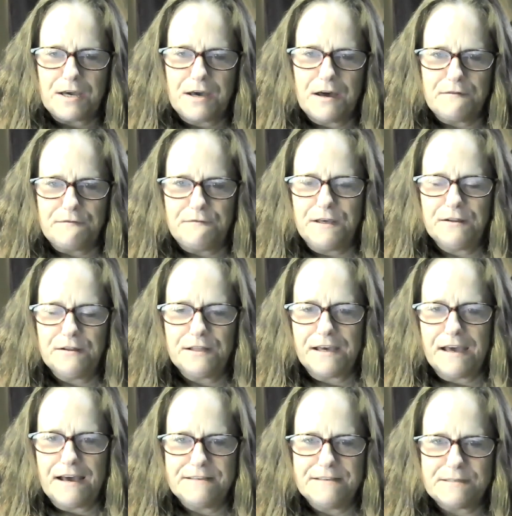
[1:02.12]
and my gut
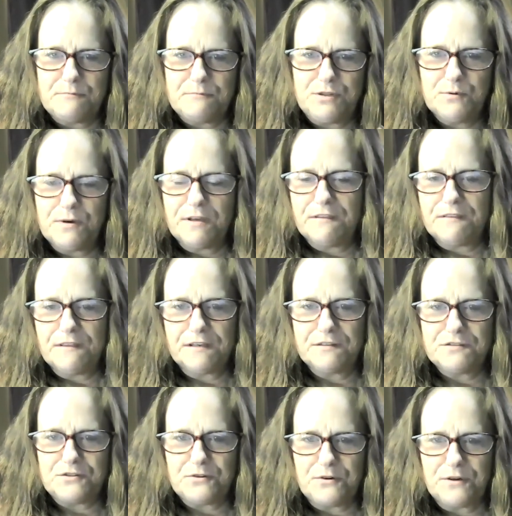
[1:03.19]
feeling as I'm doing
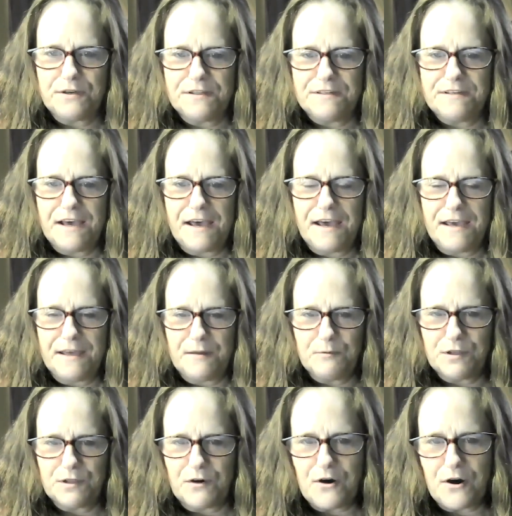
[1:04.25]
things during the day.
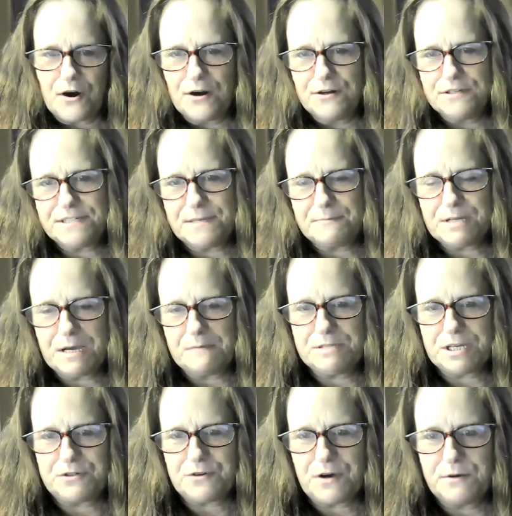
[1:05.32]
And with the cards,
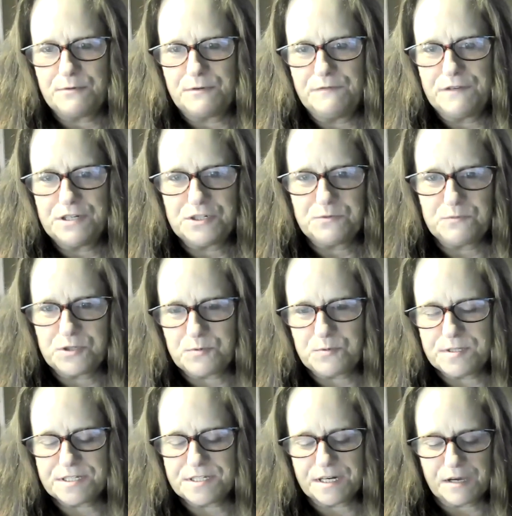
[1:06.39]
sometimes I try to envision
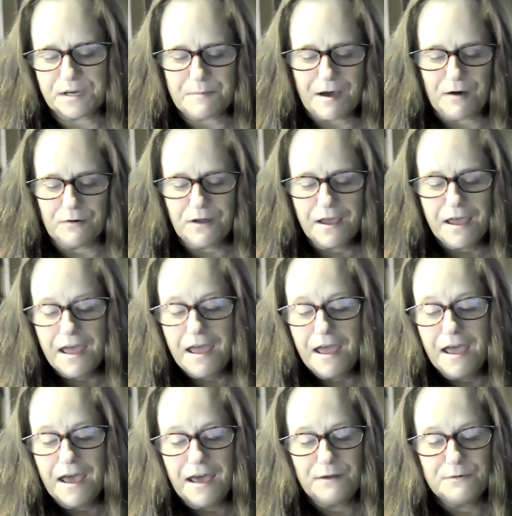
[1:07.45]
which one's going to come out.
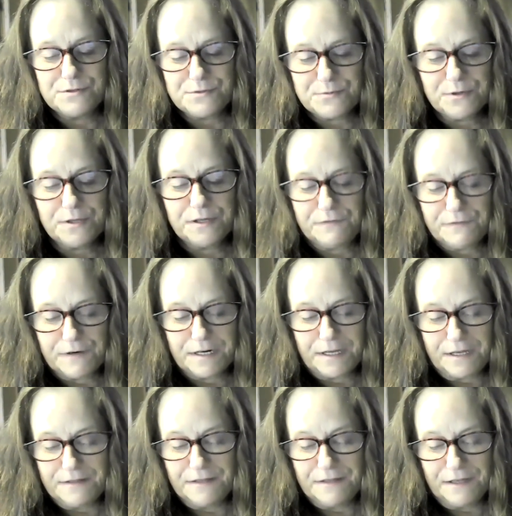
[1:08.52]
And it was really
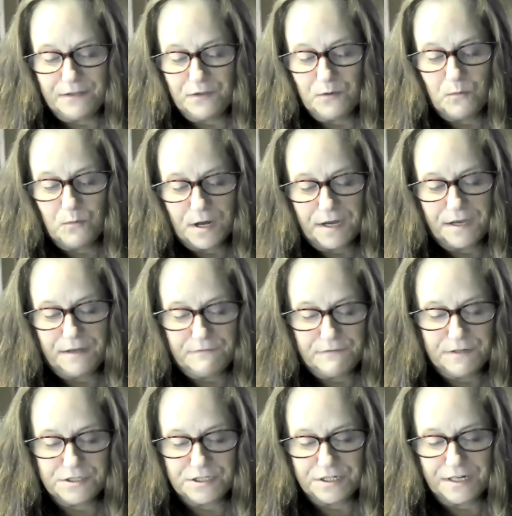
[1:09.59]
funny that the one I
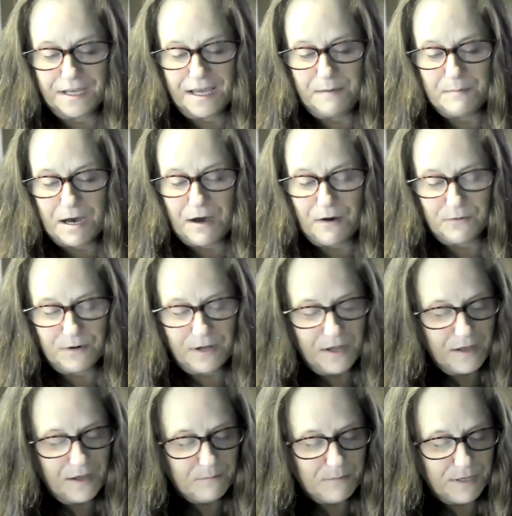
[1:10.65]
envisioned came out
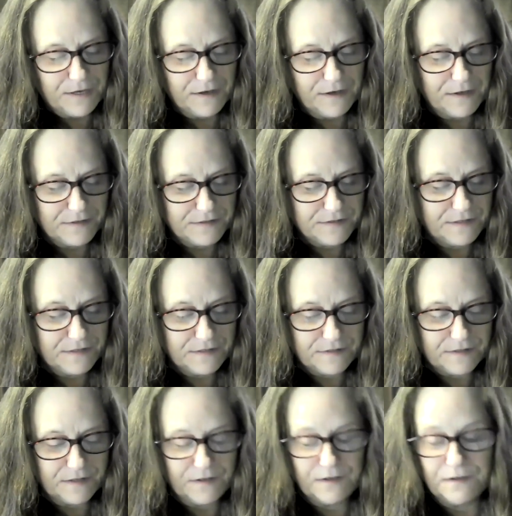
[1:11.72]
because
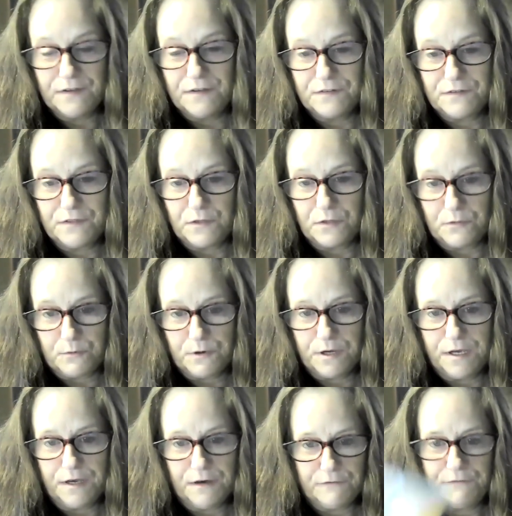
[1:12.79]
this is the
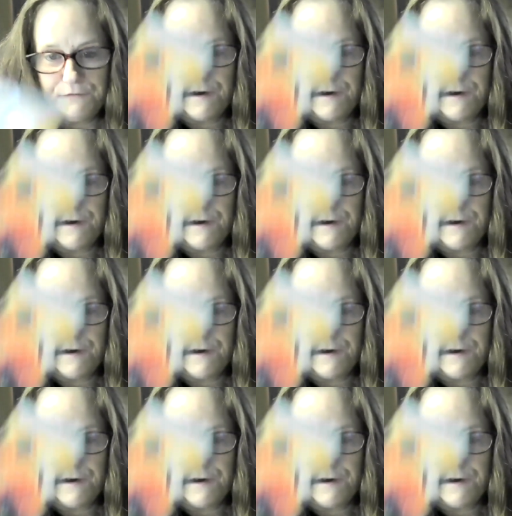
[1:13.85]
Three